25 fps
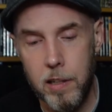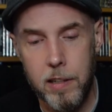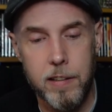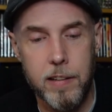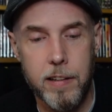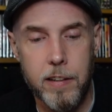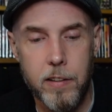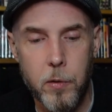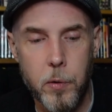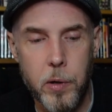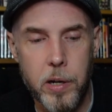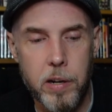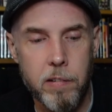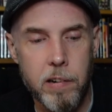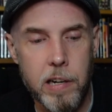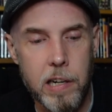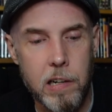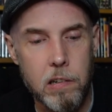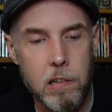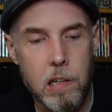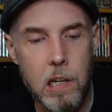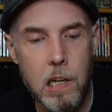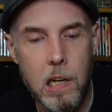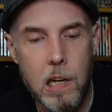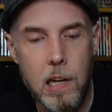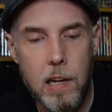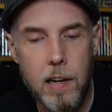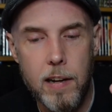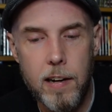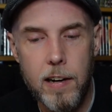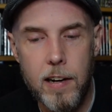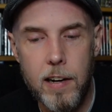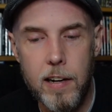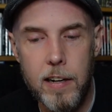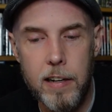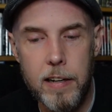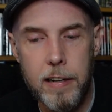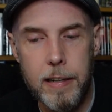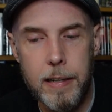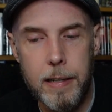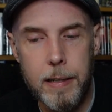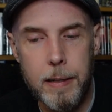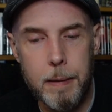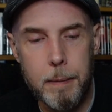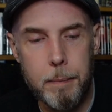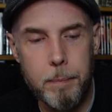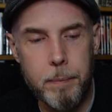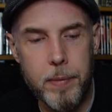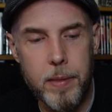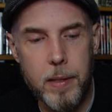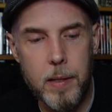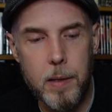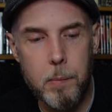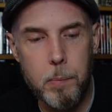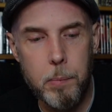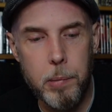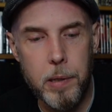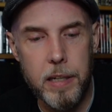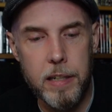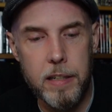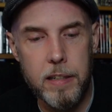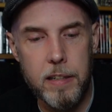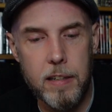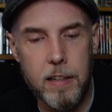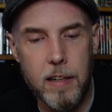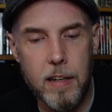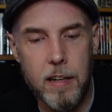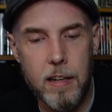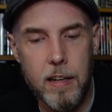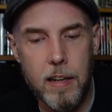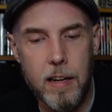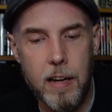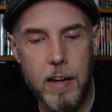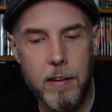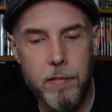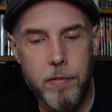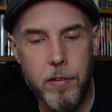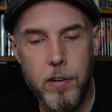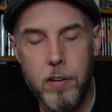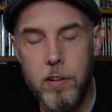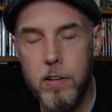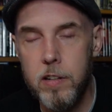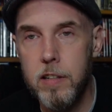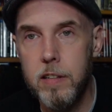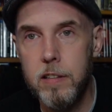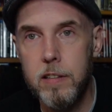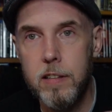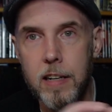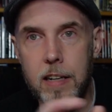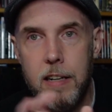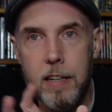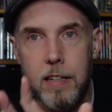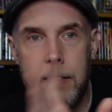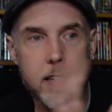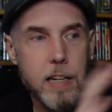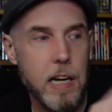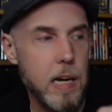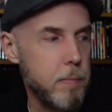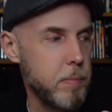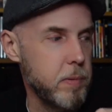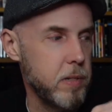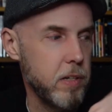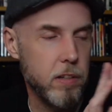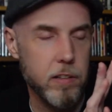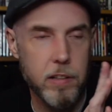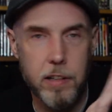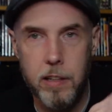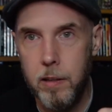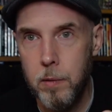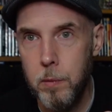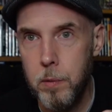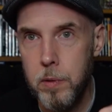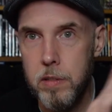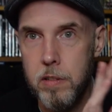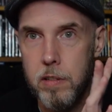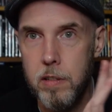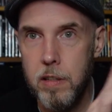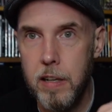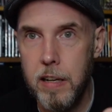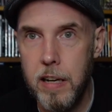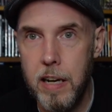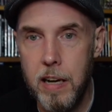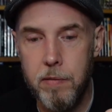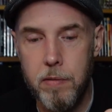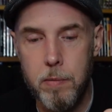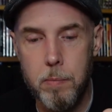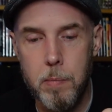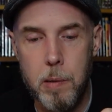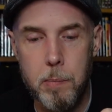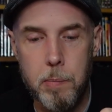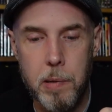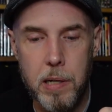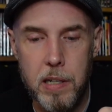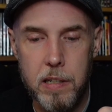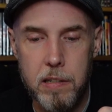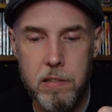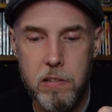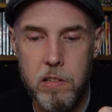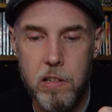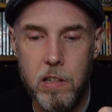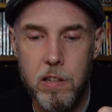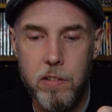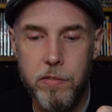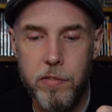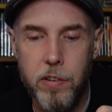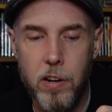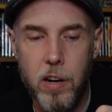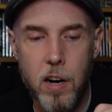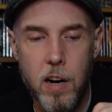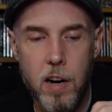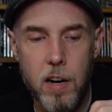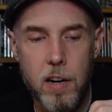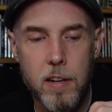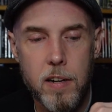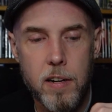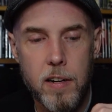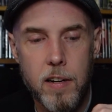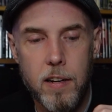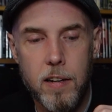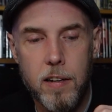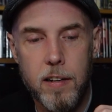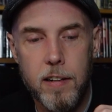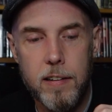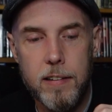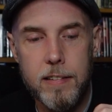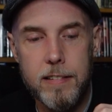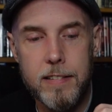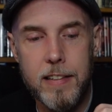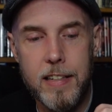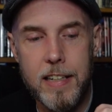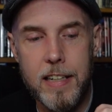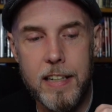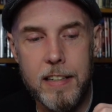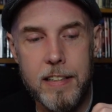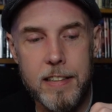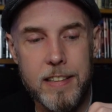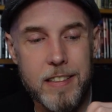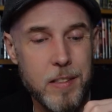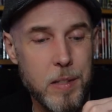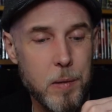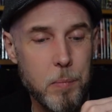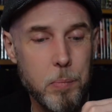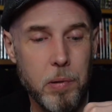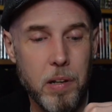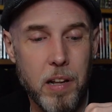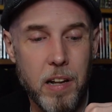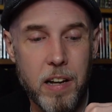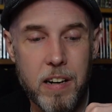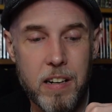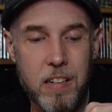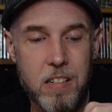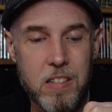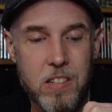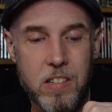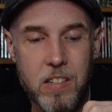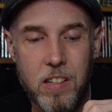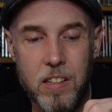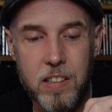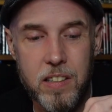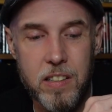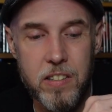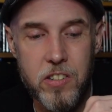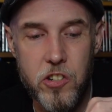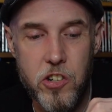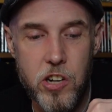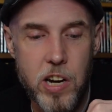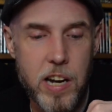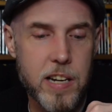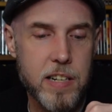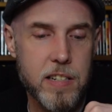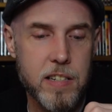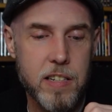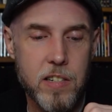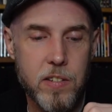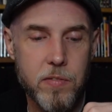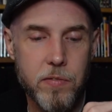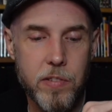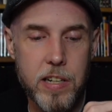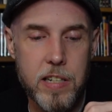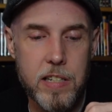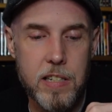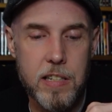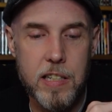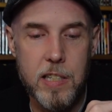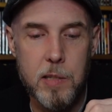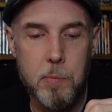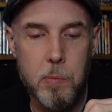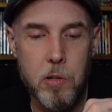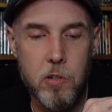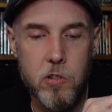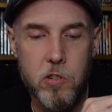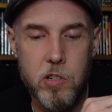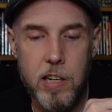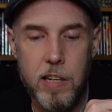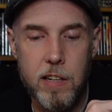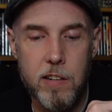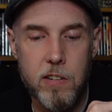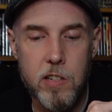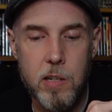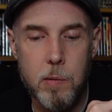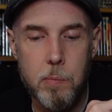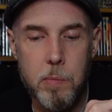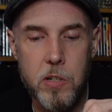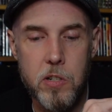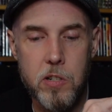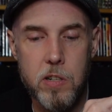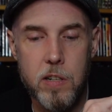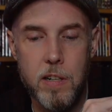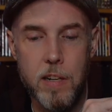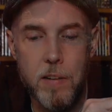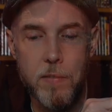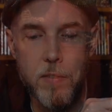not the other way around. Um, but I've heard it kind of tops all the other ones that I have in my box so far. Uh, the plot is Duncan Jacks is facing his most challenging mission